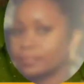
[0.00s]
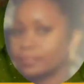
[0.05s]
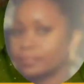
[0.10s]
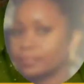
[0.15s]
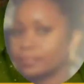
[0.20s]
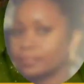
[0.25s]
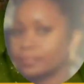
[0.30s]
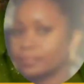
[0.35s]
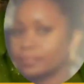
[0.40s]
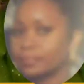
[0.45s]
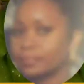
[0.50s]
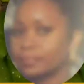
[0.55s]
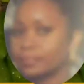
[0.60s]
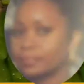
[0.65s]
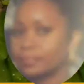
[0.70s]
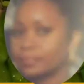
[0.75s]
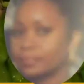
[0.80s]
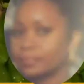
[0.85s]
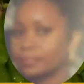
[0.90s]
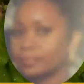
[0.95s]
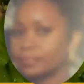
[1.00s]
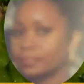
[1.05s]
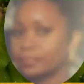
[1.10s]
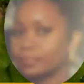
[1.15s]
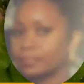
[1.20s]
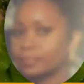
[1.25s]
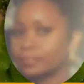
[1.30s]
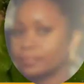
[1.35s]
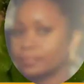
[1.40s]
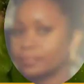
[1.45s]

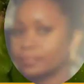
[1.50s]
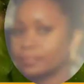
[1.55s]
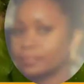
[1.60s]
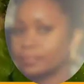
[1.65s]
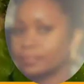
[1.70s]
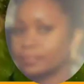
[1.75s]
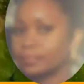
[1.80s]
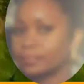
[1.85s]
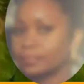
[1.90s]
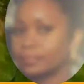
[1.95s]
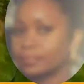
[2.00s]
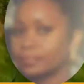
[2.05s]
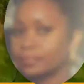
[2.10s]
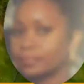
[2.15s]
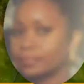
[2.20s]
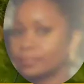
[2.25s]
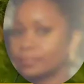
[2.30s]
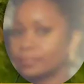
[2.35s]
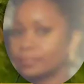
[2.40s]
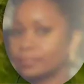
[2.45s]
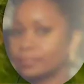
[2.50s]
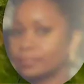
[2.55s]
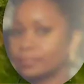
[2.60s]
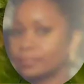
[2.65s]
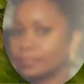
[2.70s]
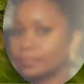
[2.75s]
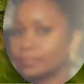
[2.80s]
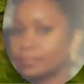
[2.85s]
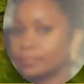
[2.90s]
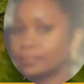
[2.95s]

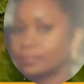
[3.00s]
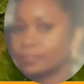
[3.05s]
Nobody speaks.